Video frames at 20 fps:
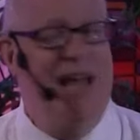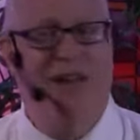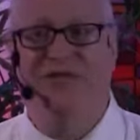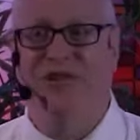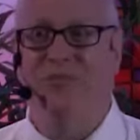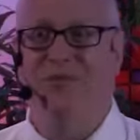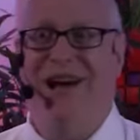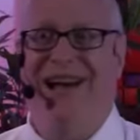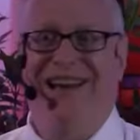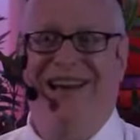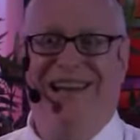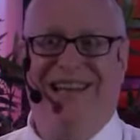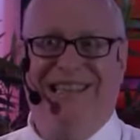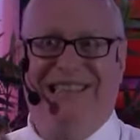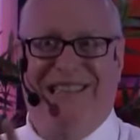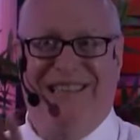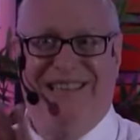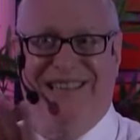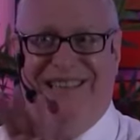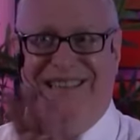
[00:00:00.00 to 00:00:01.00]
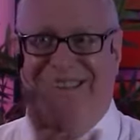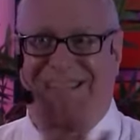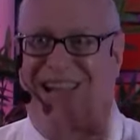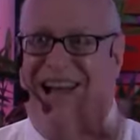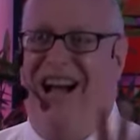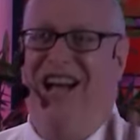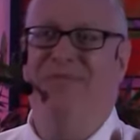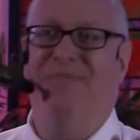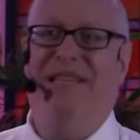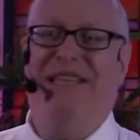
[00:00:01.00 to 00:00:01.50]
And from what
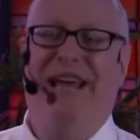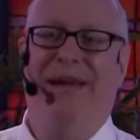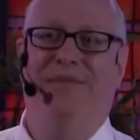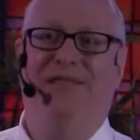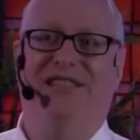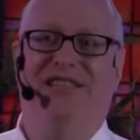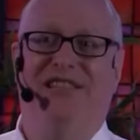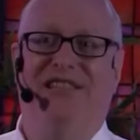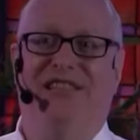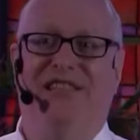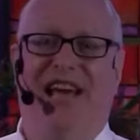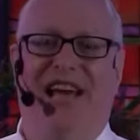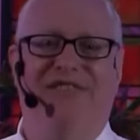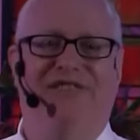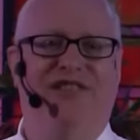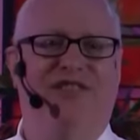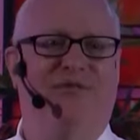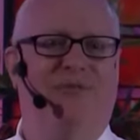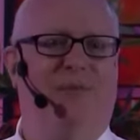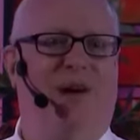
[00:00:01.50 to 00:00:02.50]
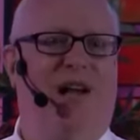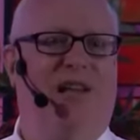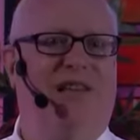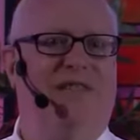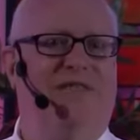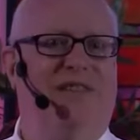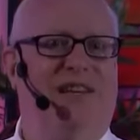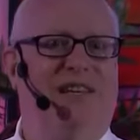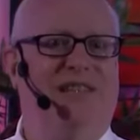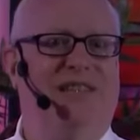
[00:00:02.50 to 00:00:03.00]
I've been able to decipher from
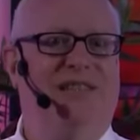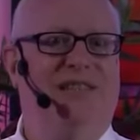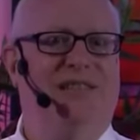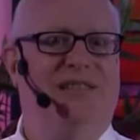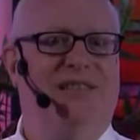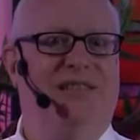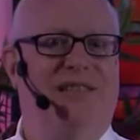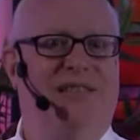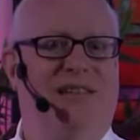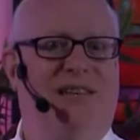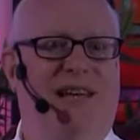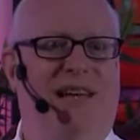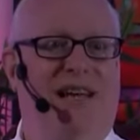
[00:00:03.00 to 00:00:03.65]
all of this,